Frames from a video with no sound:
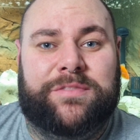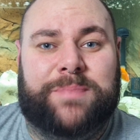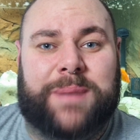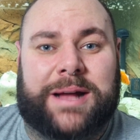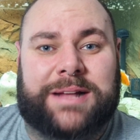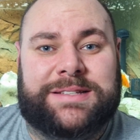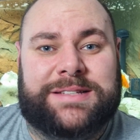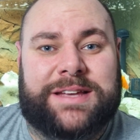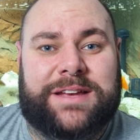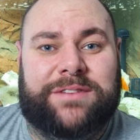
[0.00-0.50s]

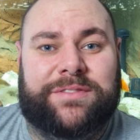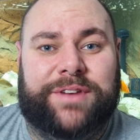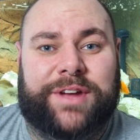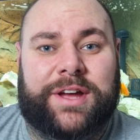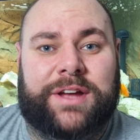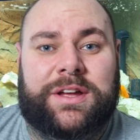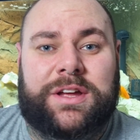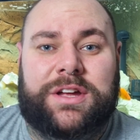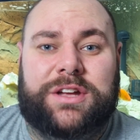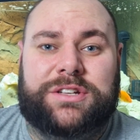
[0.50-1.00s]

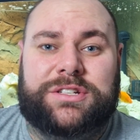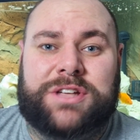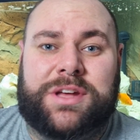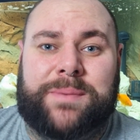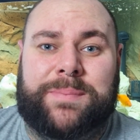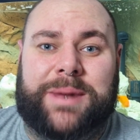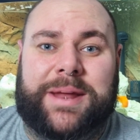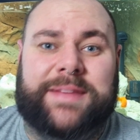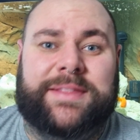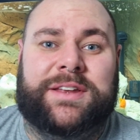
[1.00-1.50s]
bacteria to
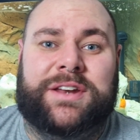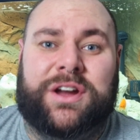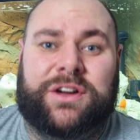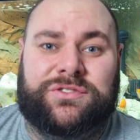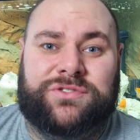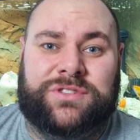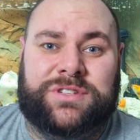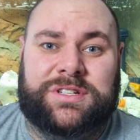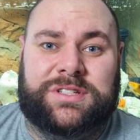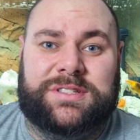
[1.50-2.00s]
complete the
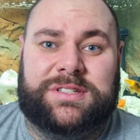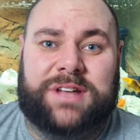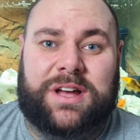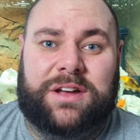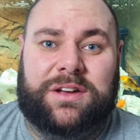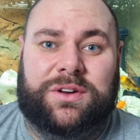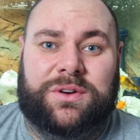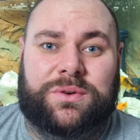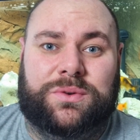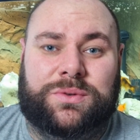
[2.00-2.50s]
nitrogen
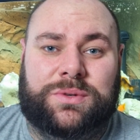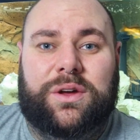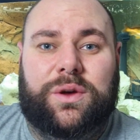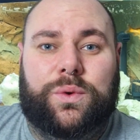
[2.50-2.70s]
cycle.